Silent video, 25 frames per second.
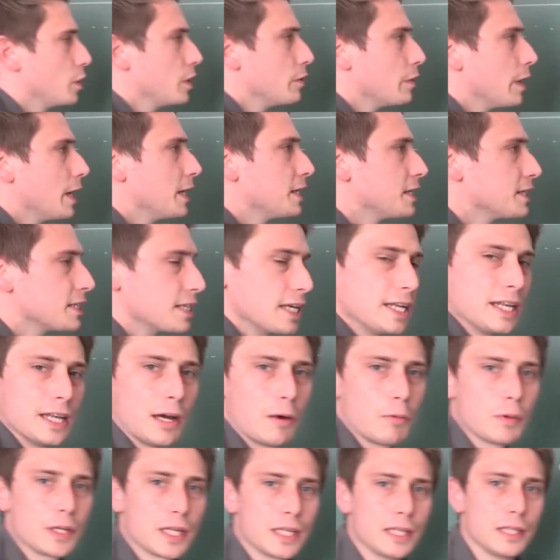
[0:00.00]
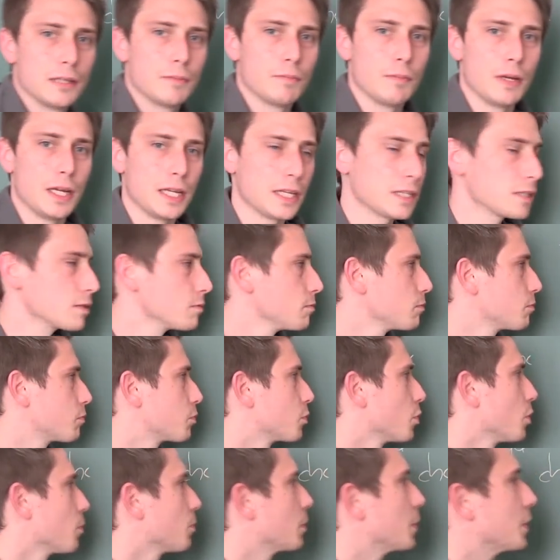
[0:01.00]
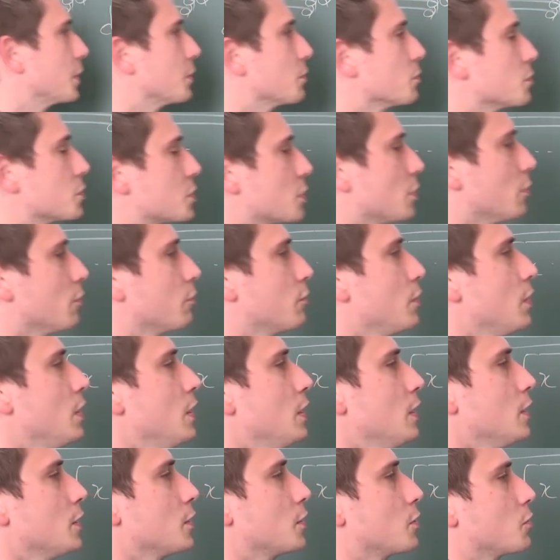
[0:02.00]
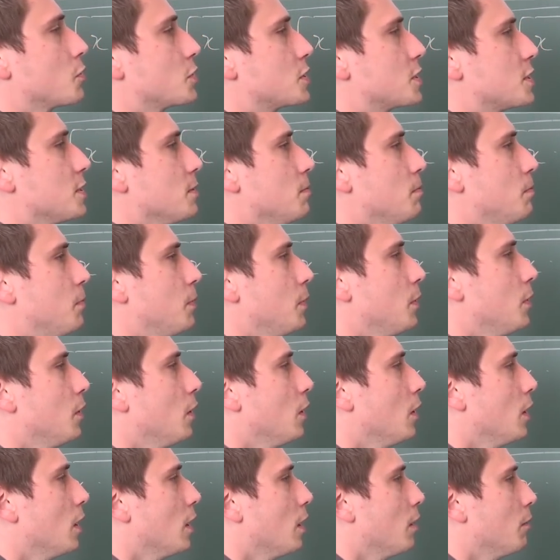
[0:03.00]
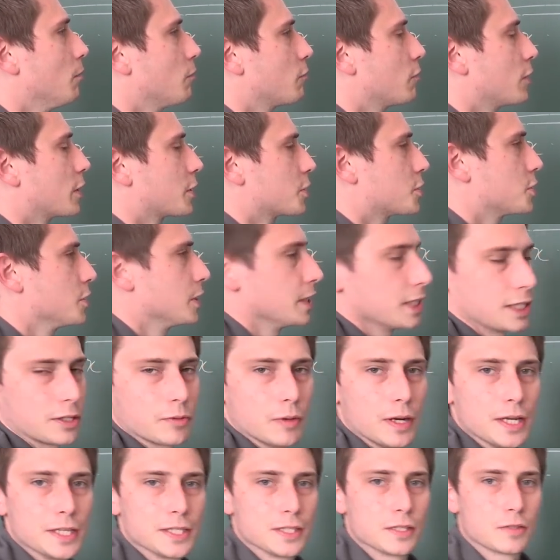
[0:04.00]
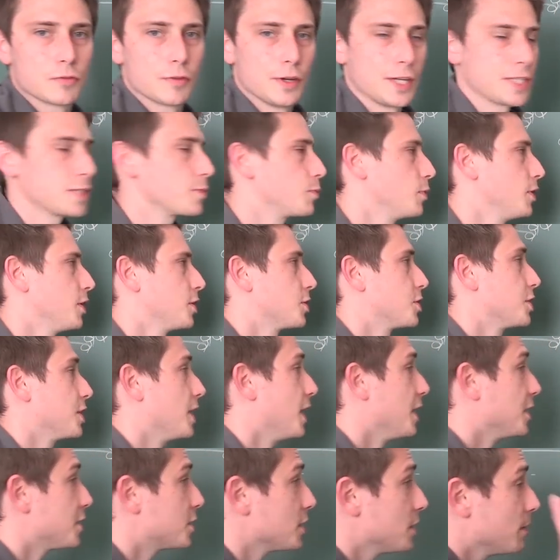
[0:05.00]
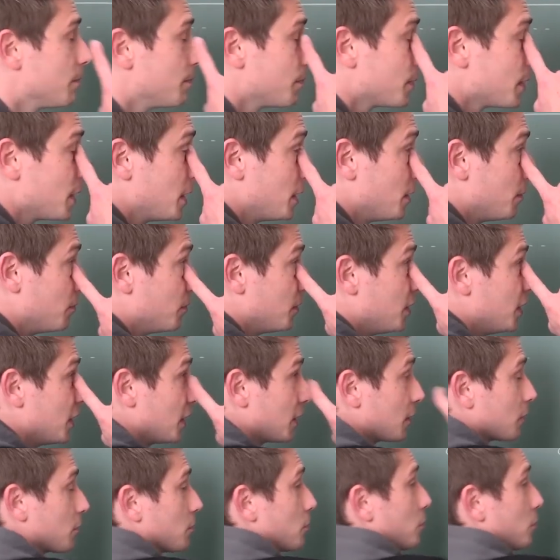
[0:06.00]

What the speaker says: rewrite it, and now we can make probably use of those simple function equations for exponentiation, meaning